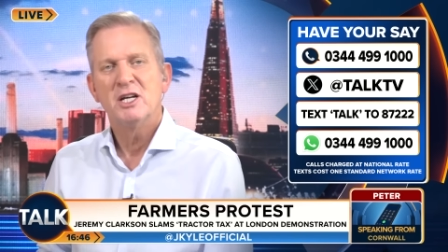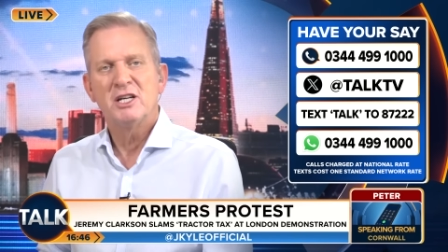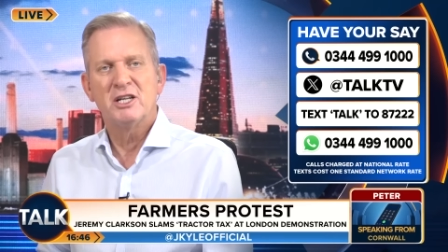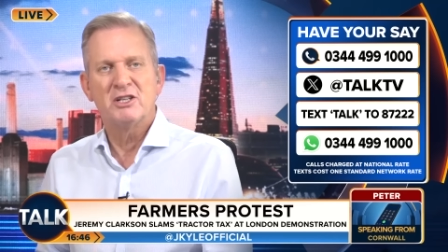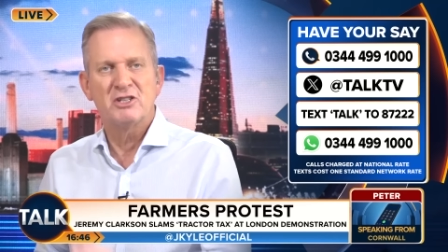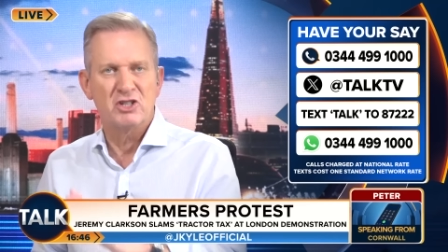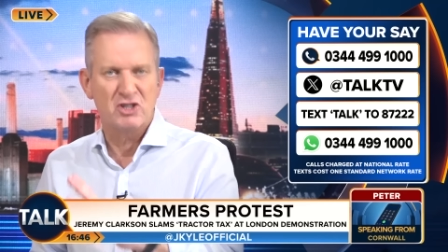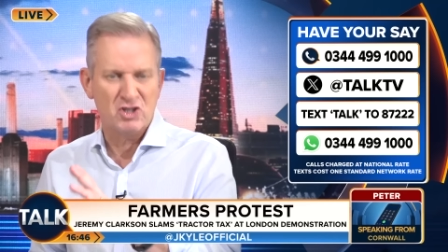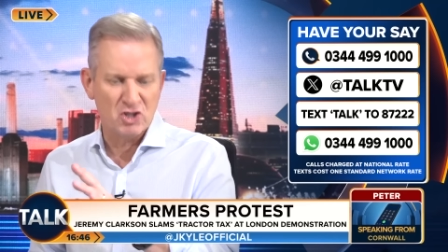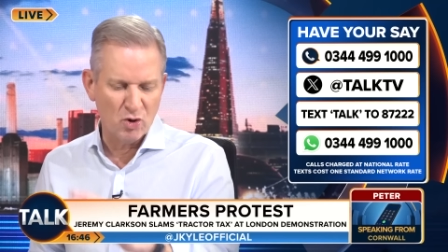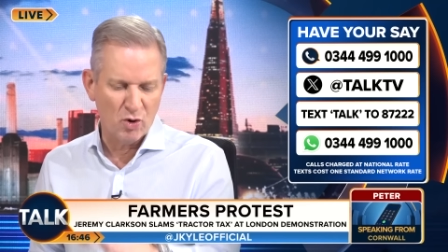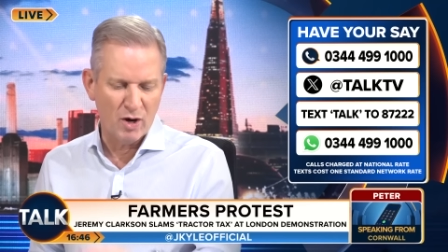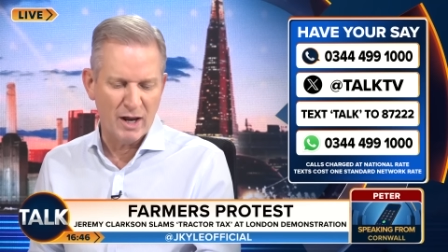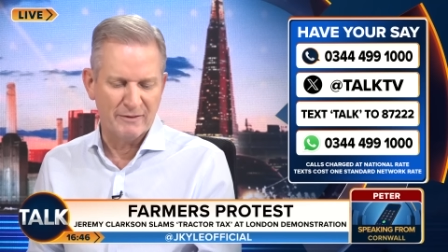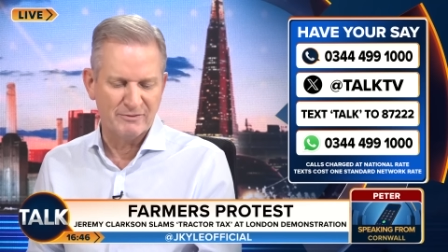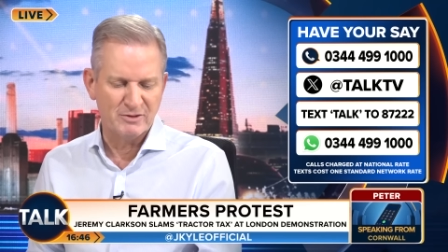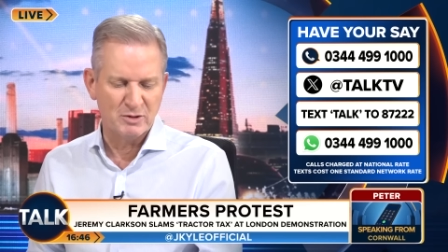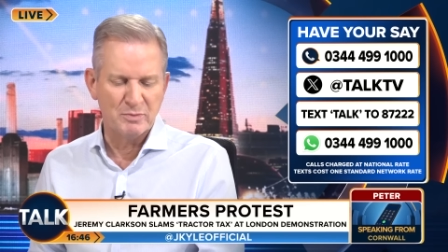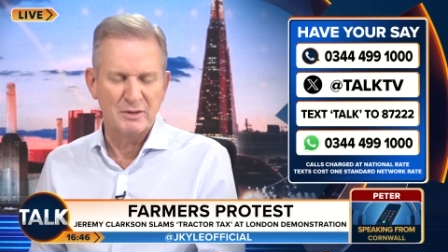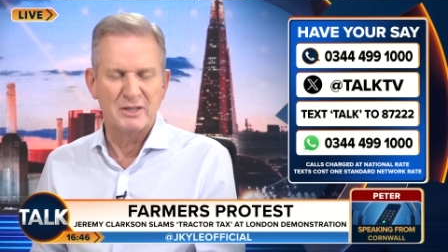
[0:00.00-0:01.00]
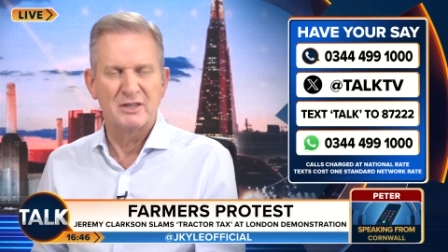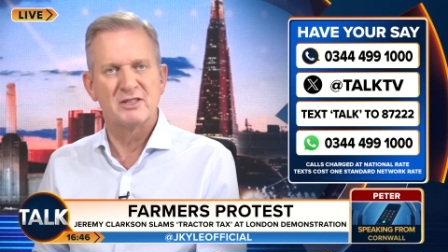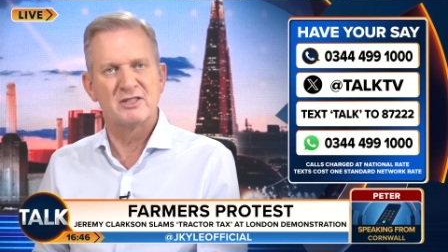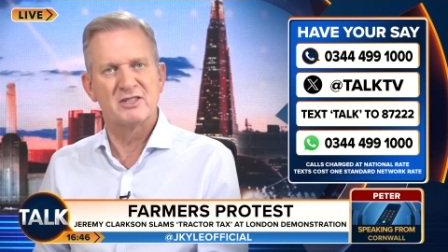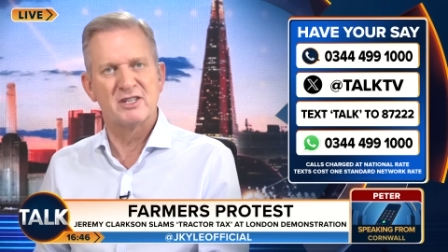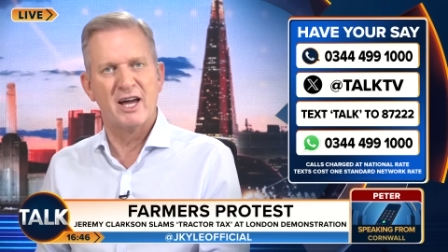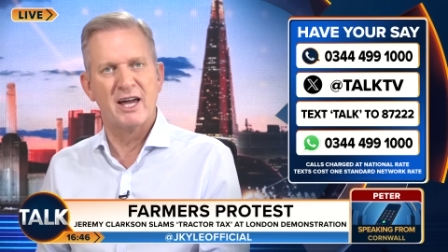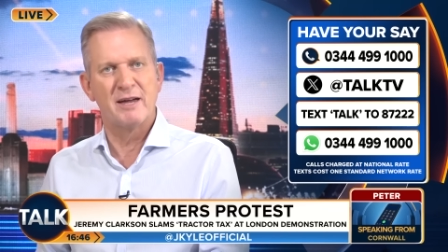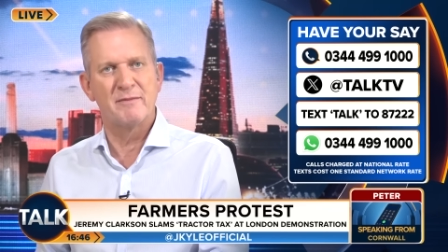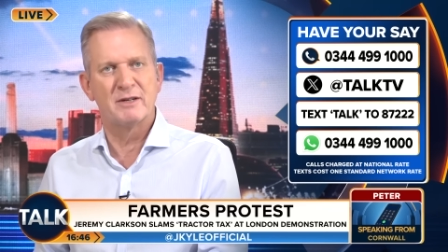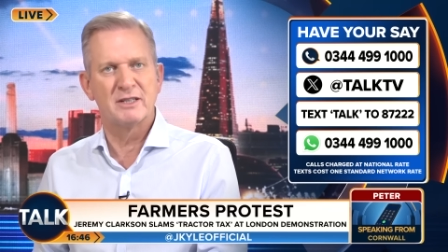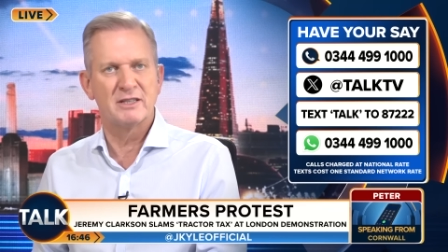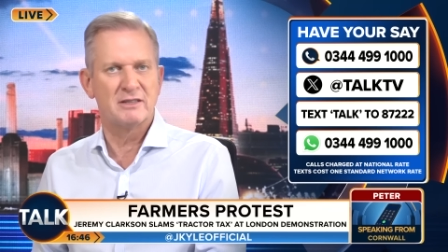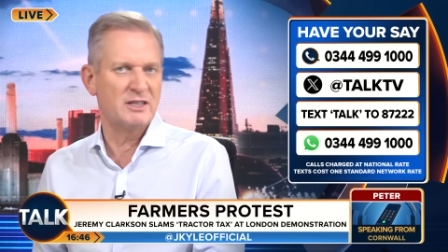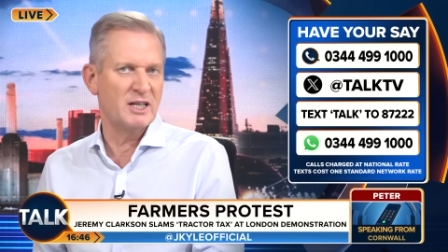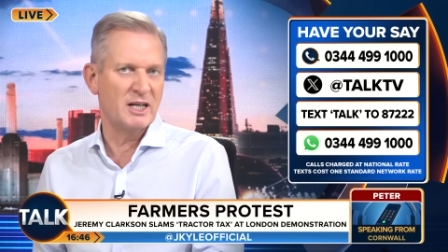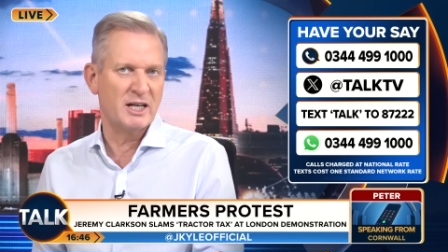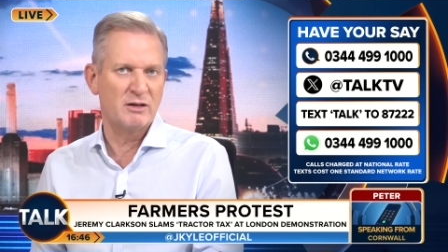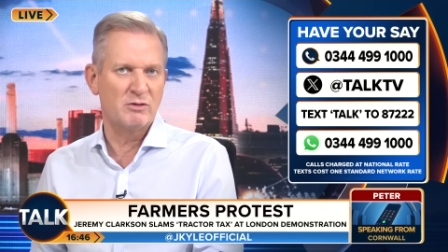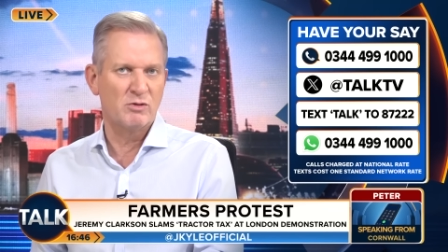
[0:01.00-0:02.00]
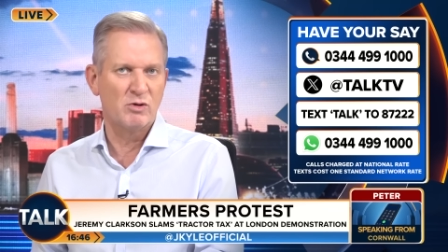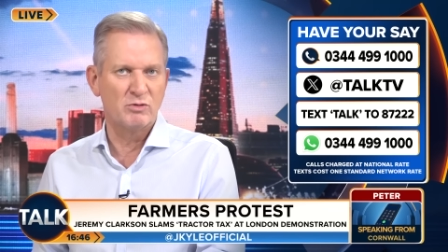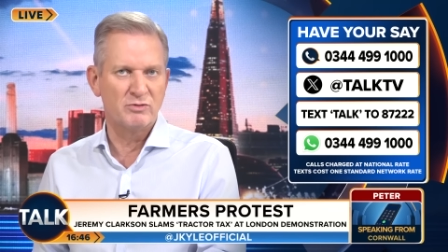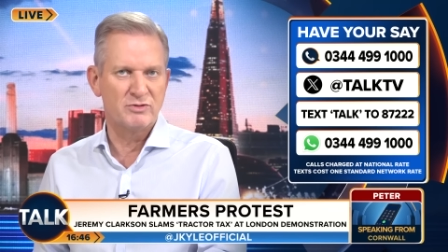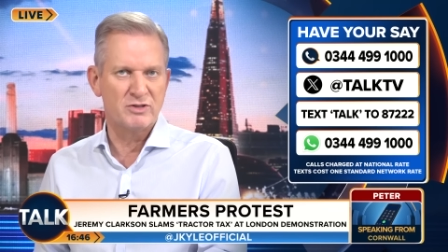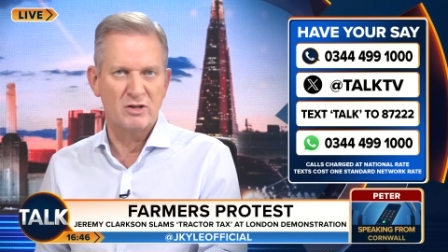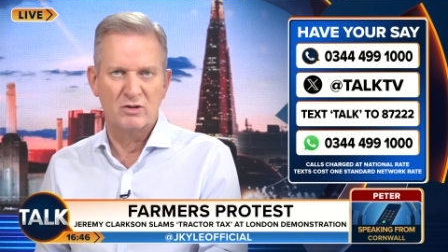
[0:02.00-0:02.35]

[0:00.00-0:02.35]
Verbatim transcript: You just all have to be the same, and you know, all.